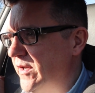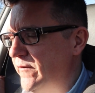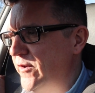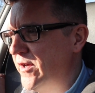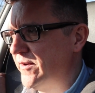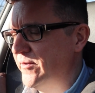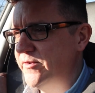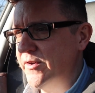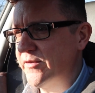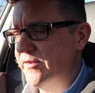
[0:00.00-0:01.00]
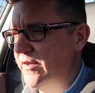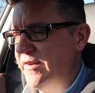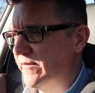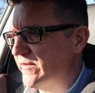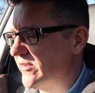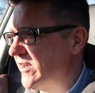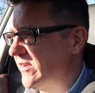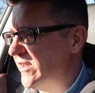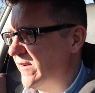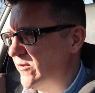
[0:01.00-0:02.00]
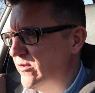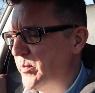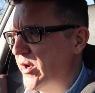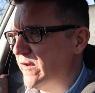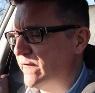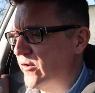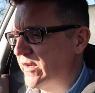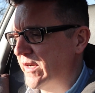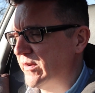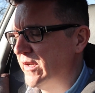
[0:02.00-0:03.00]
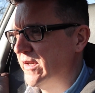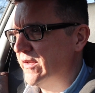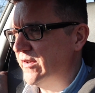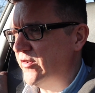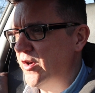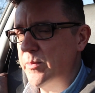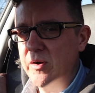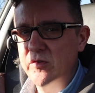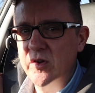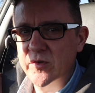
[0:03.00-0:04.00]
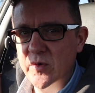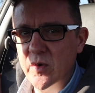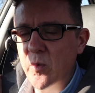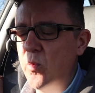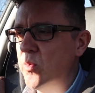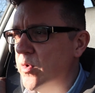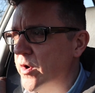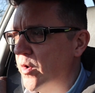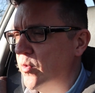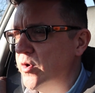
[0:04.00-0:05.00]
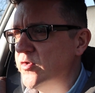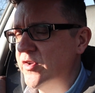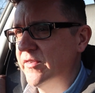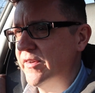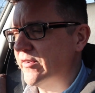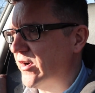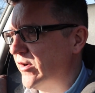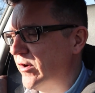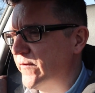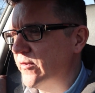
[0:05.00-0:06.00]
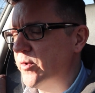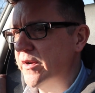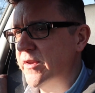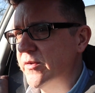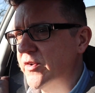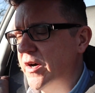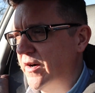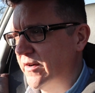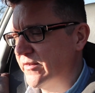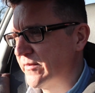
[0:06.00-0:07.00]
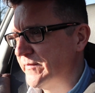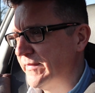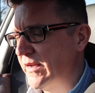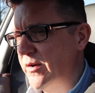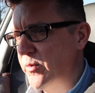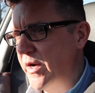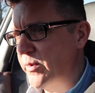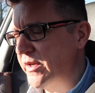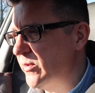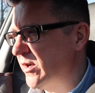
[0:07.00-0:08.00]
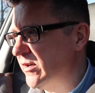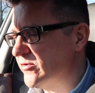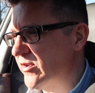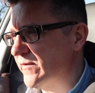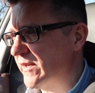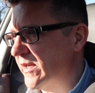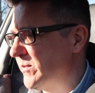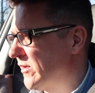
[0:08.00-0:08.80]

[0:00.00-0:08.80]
if you don't even have to change gear. If you just put your foot down, the turbo just whooshes this car off. It's one of those cars where when you are travelling at